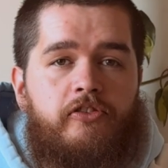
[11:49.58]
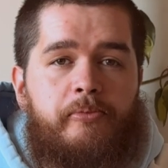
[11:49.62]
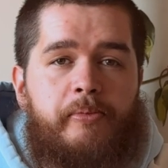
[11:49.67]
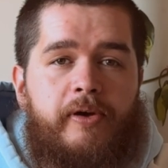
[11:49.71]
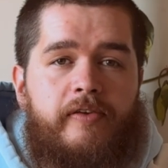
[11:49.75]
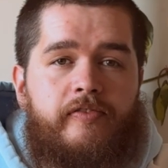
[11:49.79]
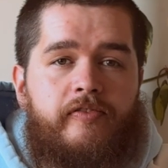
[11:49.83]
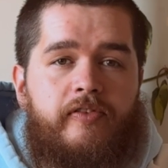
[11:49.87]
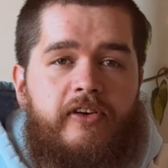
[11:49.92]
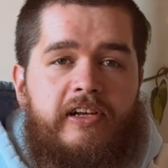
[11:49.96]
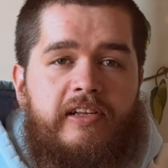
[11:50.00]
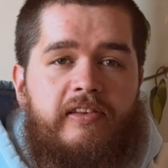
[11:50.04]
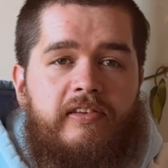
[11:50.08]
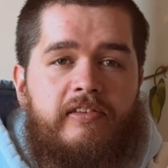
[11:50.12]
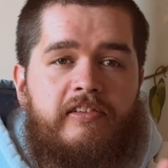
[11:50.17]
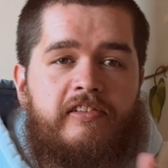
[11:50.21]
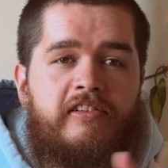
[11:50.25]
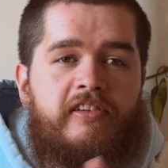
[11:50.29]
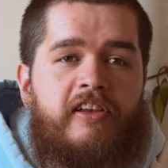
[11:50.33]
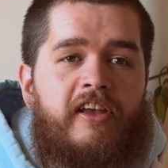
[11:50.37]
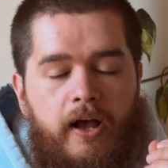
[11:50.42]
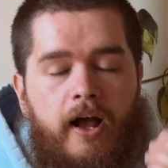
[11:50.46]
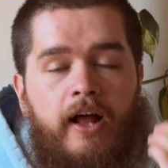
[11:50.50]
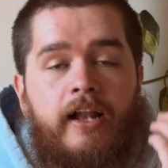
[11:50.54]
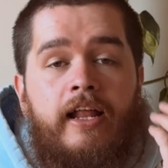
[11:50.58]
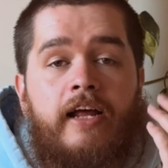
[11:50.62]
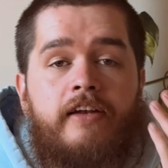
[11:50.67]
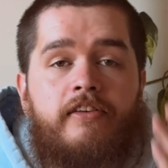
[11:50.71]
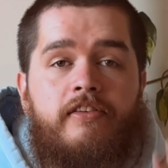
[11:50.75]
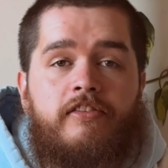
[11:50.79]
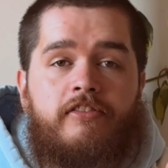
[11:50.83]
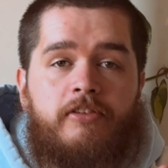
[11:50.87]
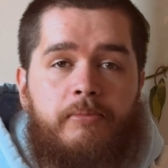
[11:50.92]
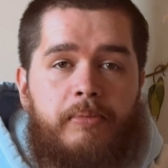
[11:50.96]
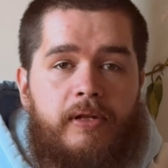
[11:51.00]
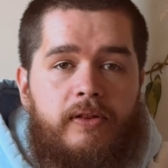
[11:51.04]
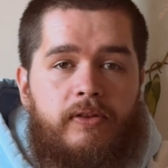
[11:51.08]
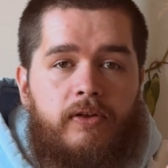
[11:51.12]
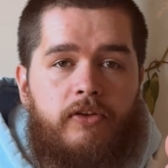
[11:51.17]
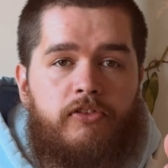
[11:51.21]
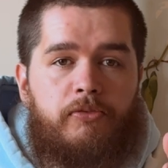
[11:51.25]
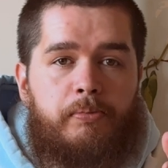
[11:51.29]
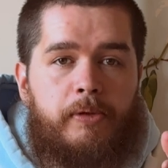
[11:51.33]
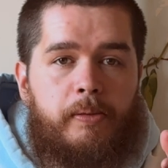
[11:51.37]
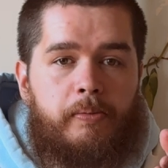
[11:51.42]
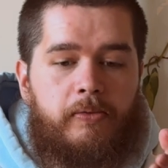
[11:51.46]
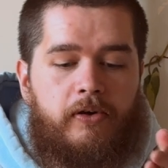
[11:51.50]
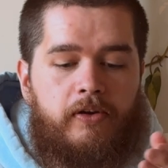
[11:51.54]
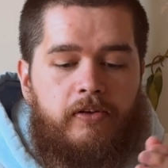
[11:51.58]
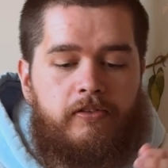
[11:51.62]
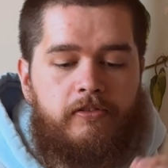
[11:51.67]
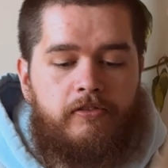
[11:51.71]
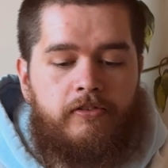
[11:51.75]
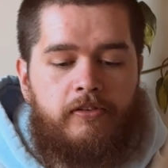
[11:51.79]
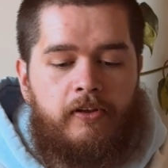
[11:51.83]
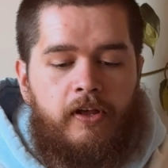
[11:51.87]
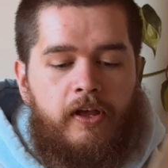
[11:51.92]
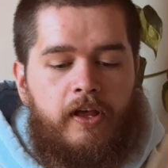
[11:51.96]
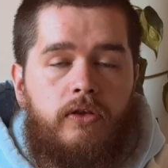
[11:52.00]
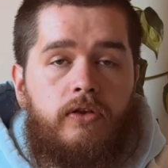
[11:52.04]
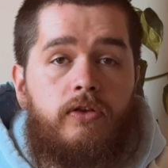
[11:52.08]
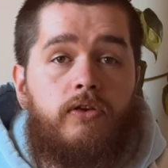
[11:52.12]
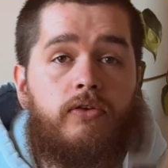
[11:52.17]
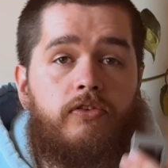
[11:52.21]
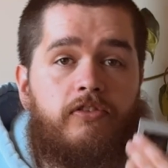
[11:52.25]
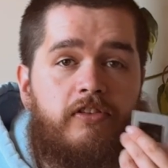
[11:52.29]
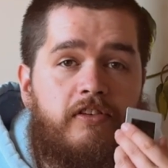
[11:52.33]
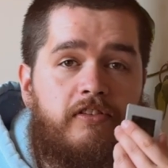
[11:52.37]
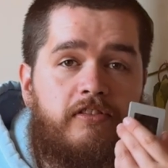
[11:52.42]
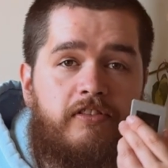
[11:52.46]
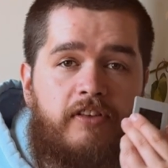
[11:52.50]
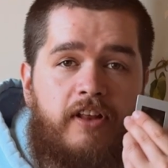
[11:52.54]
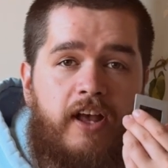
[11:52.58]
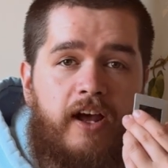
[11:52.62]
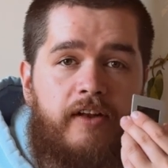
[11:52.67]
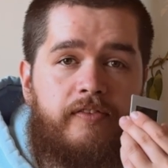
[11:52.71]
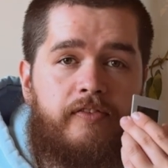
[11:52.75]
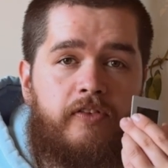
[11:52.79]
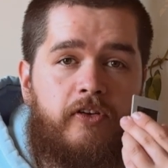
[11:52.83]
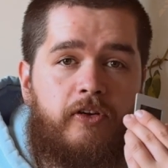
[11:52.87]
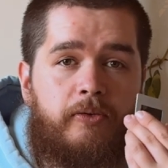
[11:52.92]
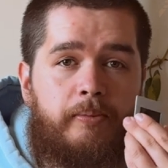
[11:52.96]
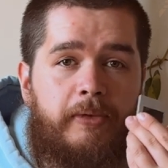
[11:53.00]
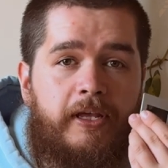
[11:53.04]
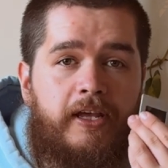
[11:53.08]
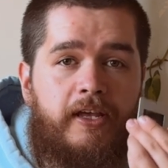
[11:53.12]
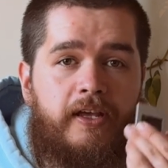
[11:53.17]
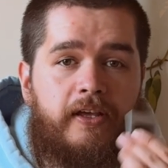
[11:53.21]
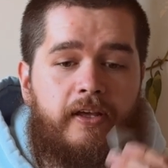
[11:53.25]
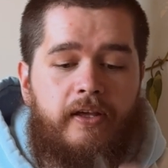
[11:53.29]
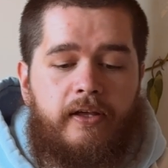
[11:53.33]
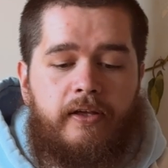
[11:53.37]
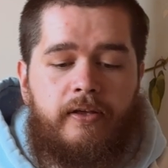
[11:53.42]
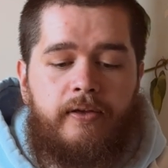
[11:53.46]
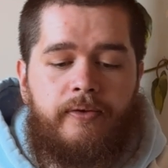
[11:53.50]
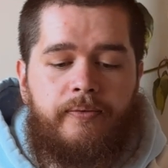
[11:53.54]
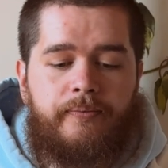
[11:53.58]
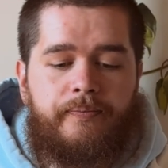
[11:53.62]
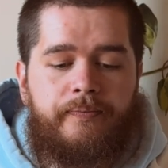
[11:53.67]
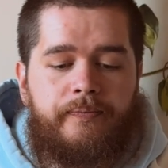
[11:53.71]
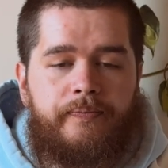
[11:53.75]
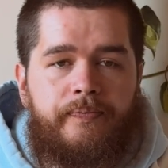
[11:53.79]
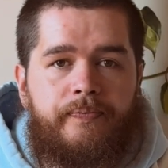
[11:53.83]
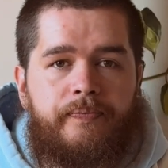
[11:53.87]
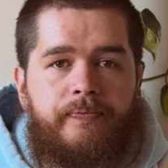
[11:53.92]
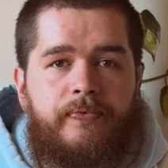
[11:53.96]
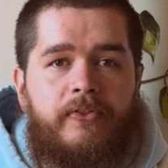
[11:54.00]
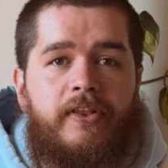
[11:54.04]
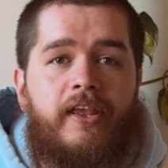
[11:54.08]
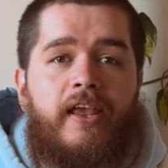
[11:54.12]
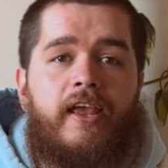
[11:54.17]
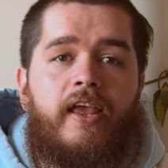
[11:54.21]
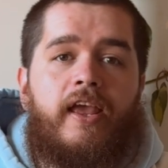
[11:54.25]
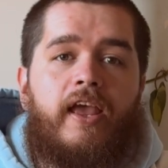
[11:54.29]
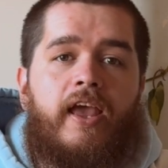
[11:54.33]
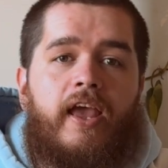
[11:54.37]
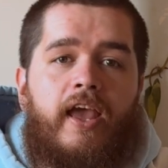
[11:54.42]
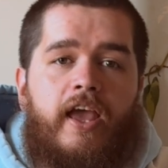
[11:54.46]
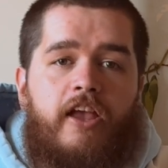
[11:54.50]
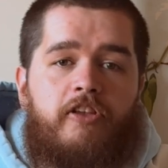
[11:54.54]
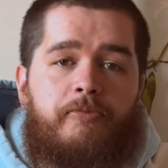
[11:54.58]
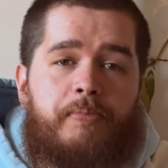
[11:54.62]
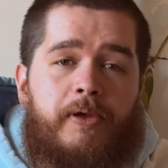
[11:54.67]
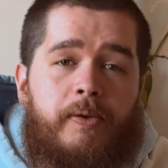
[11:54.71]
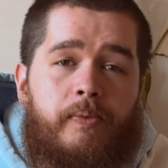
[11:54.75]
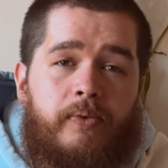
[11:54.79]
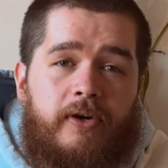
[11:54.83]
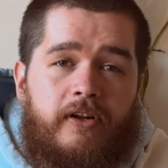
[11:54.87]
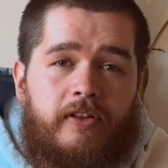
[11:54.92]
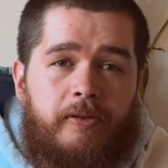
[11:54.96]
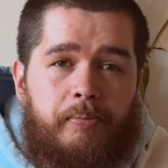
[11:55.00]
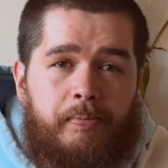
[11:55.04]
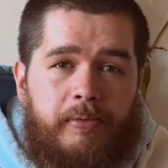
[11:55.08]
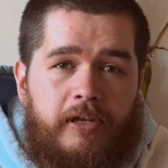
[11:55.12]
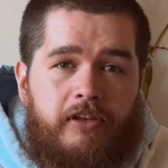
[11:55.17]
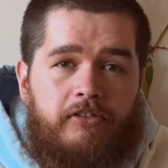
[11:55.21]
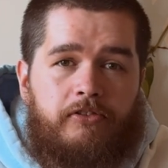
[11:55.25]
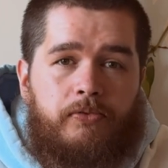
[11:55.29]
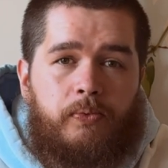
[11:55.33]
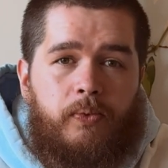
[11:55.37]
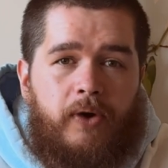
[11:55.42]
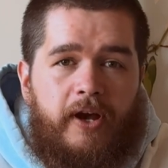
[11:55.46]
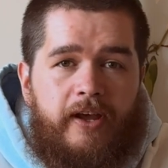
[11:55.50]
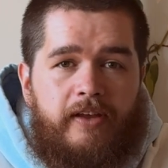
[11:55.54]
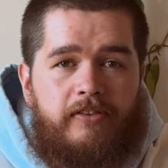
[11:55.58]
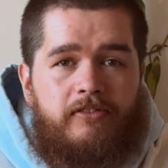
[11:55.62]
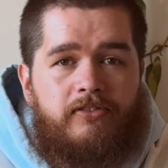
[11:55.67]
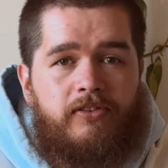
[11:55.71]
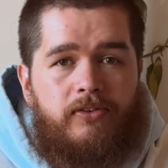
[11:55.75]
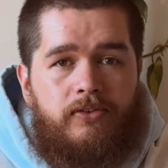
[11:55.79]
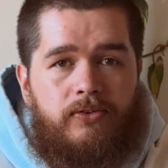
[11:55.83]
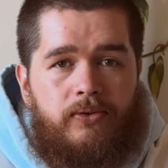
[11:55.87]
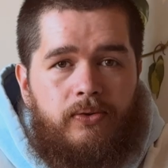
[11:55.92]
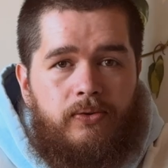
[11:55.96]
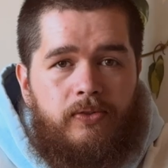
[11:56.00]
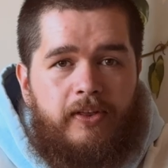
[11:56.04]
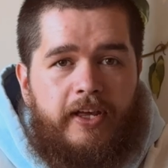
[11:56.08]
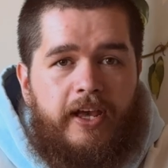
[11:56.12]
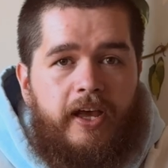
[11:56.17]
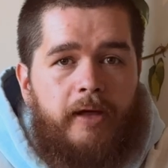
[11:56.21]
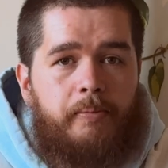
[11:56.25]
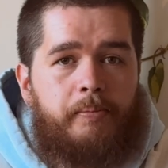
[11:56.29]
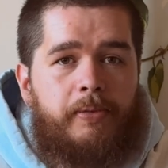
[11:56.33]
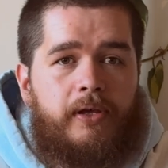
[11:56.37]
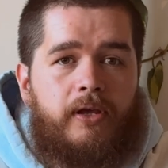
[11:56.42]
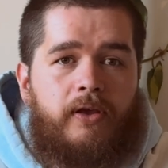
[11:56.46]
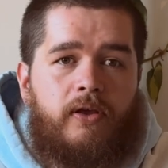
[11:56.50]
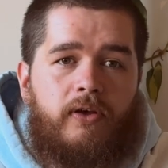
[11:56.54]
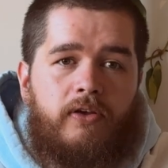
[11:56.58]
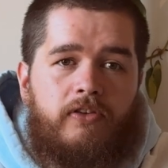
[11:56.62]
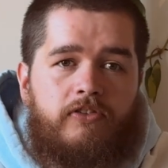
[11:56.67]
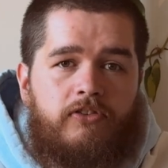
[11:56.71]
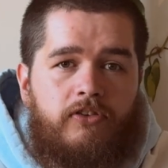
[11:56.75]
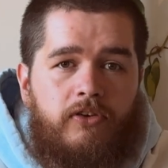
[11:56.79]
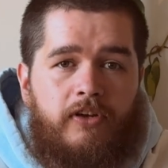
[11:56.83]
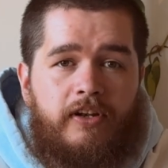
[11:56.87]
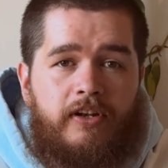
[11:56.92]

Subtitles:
of my friends. I like to cement those memories. Using slide film here has been one of the best ways to do that because you